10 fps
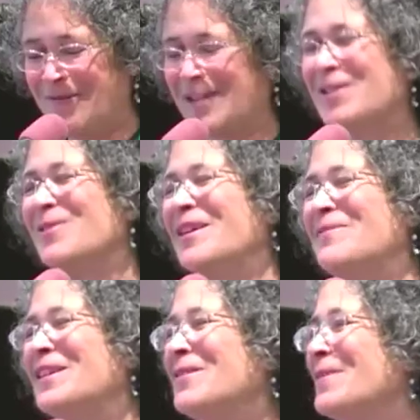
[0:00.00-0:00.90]
What do I
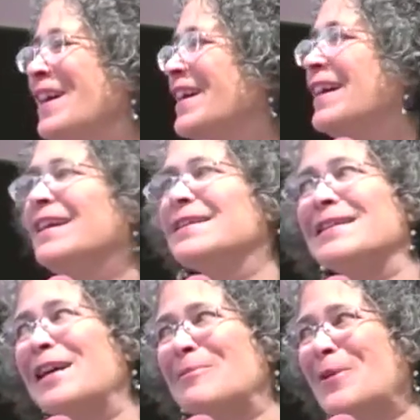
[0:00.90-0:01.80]
mean by
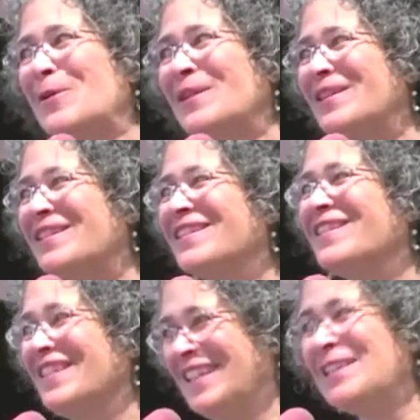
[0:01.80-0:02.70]
it's not broken,
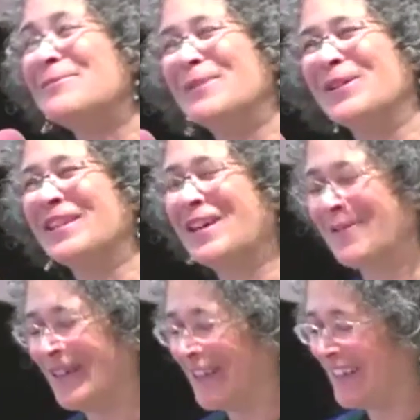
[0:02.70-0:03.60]
it's built
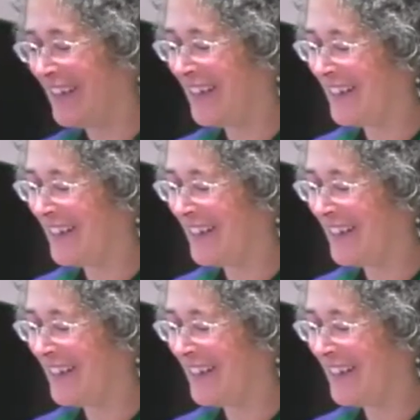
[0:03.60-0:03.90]
that way?